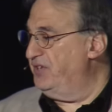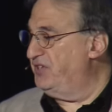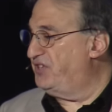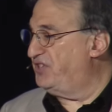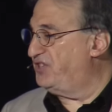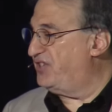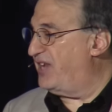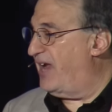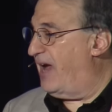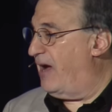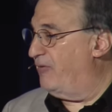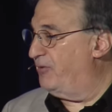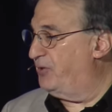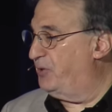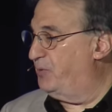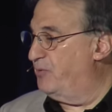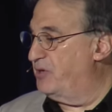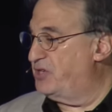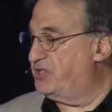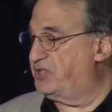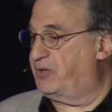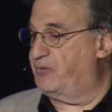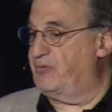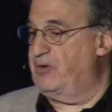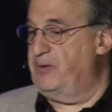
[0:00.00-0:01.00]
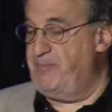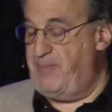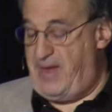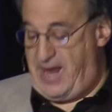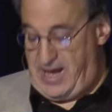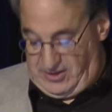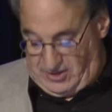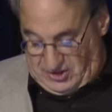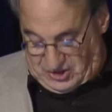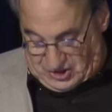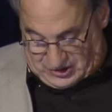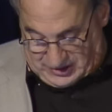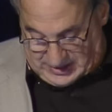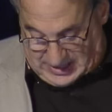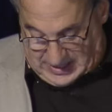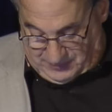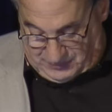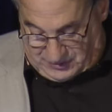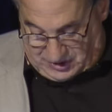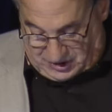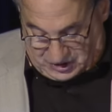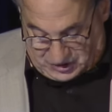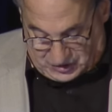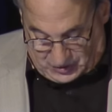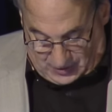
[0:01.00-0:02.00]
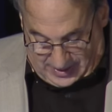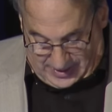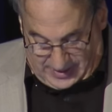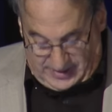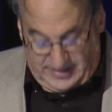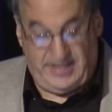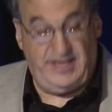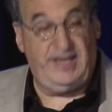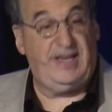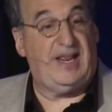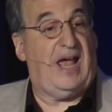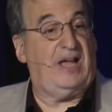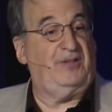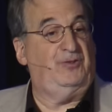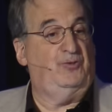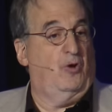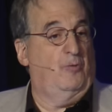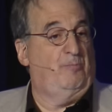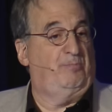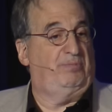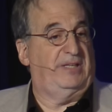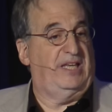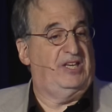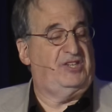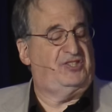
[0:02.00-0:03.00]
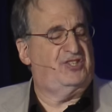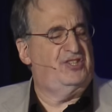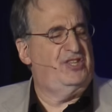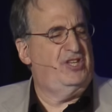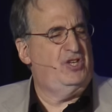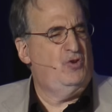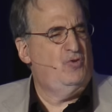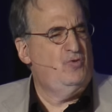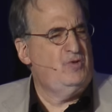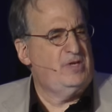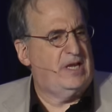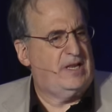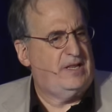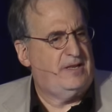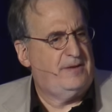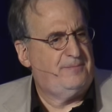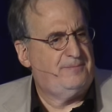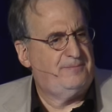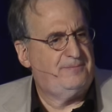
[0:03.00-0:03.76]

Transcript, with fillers: the South was to remain a slave society, it had no place in the Union.